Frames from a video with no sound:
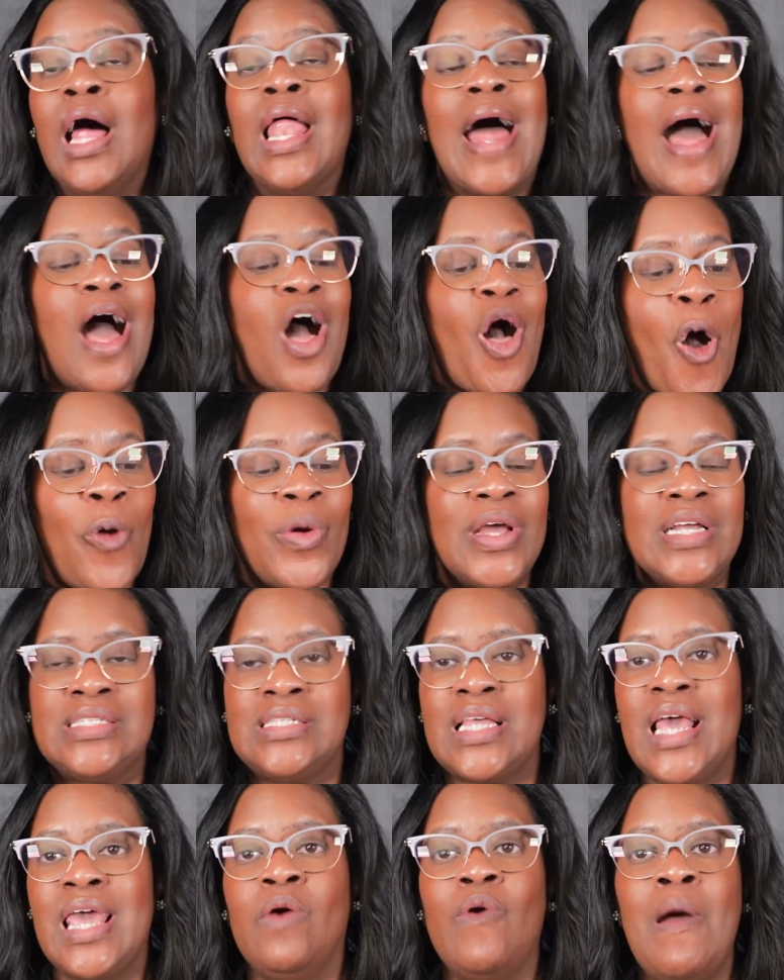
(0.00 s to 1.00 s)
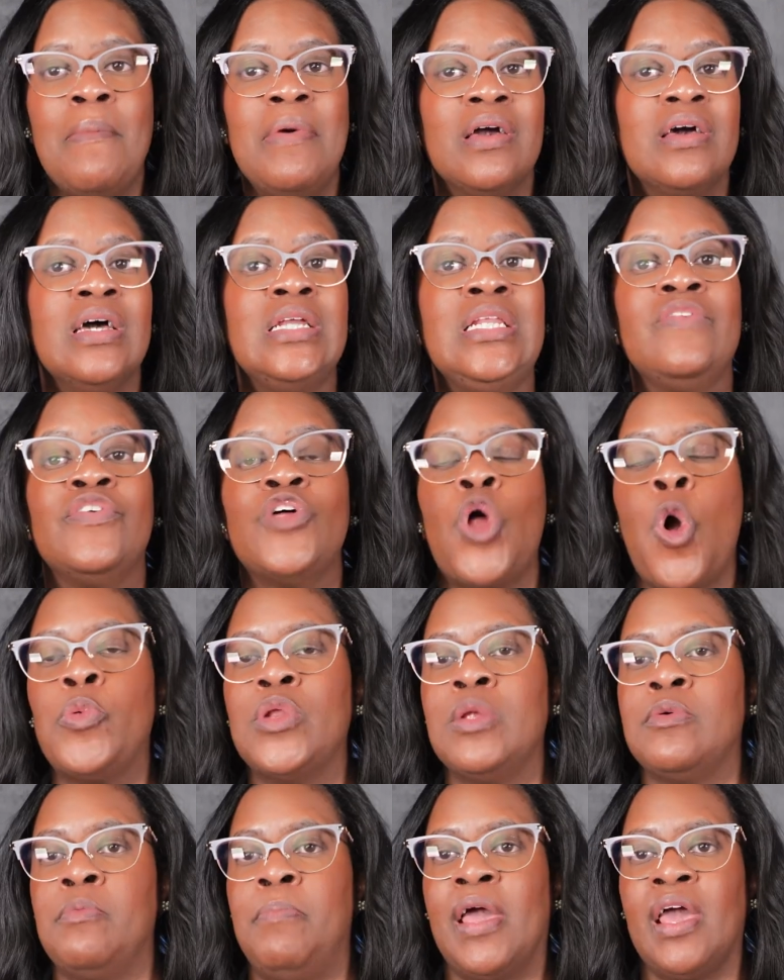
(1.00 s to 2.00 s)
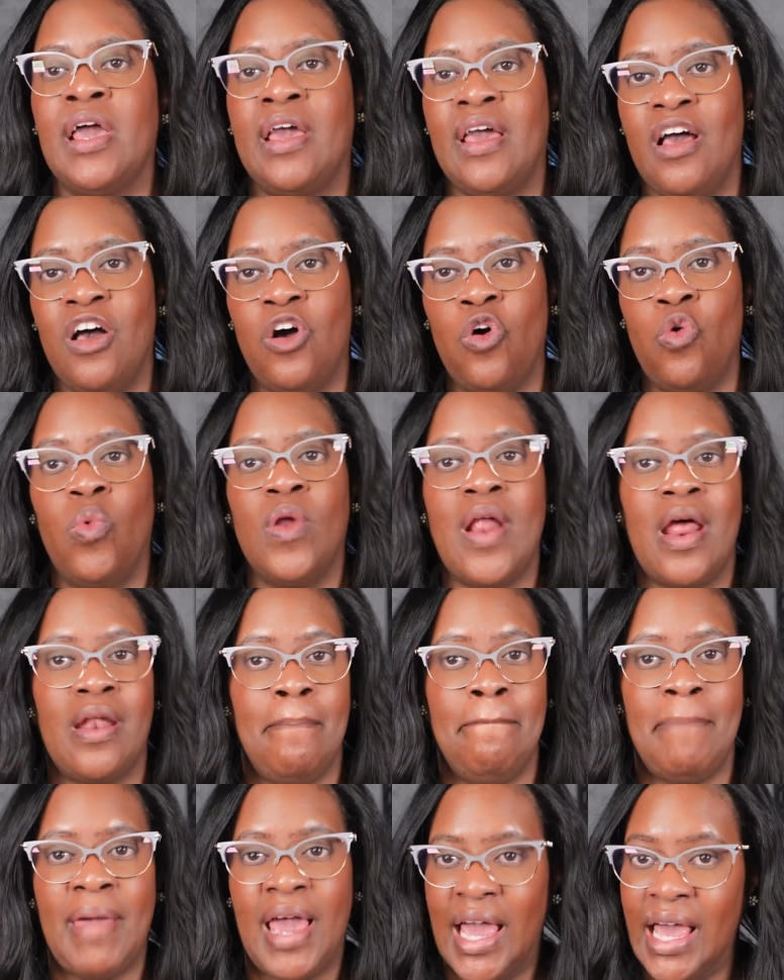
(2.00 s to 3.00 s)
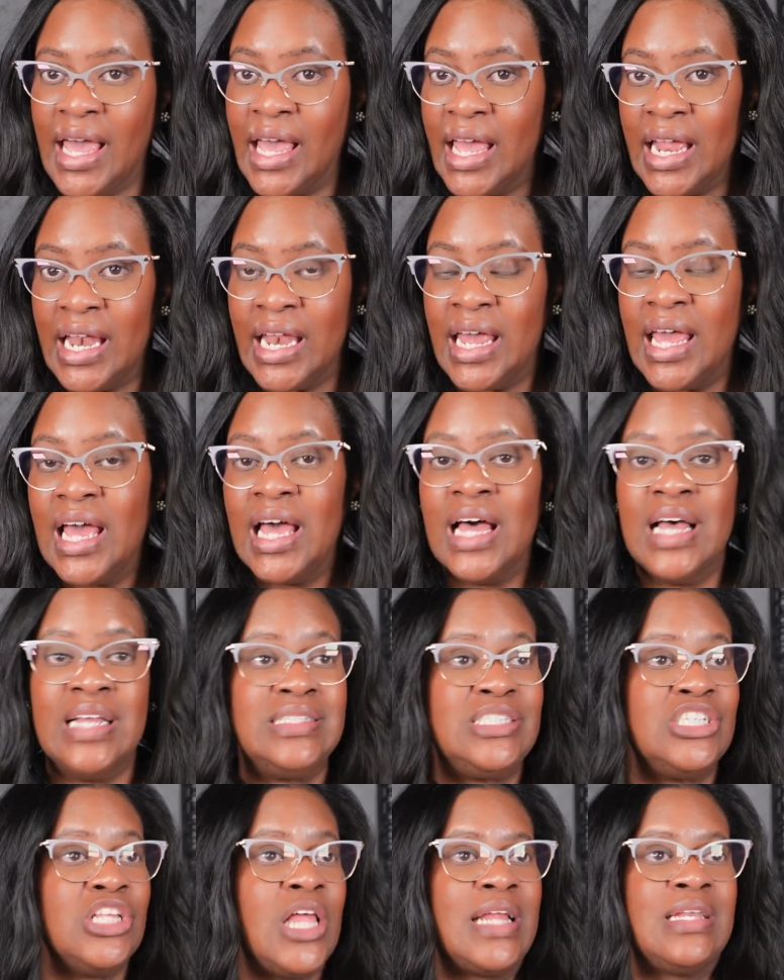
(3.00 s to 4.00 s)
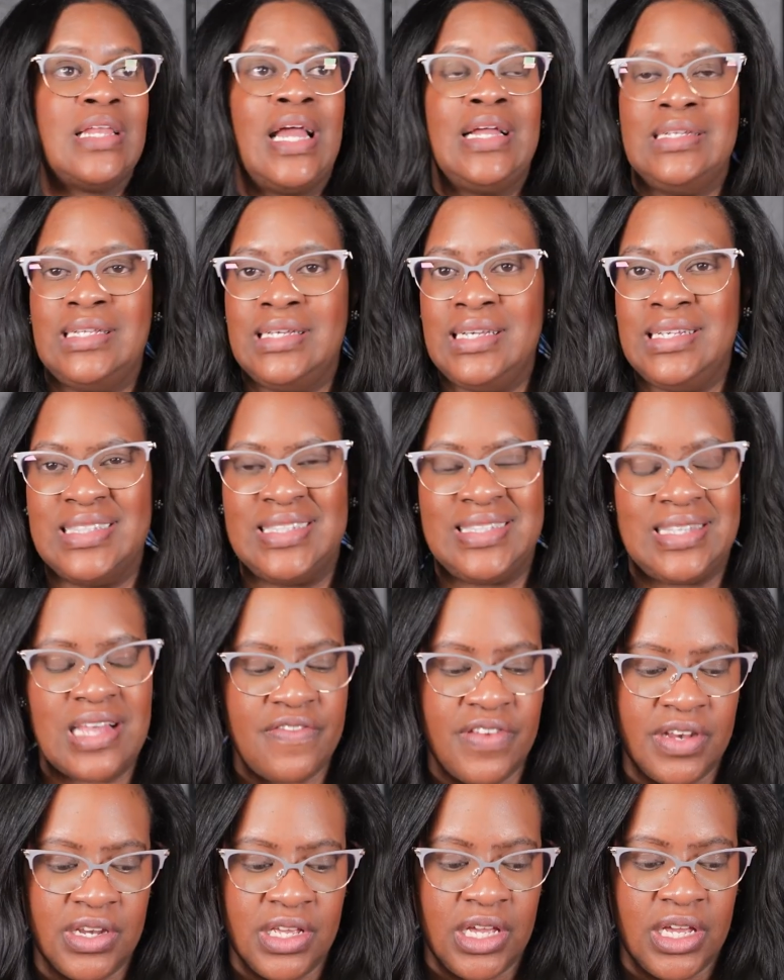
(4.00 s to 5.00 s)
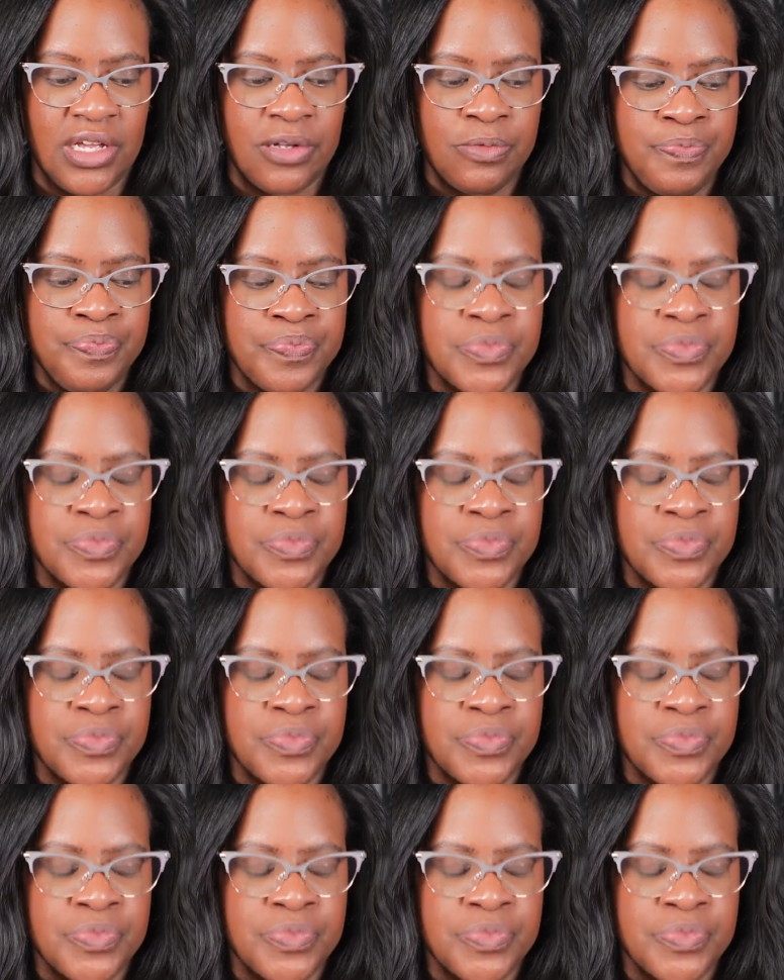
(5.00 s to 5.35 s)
I always say women couldn't even open up a bank account without a man until like 1970.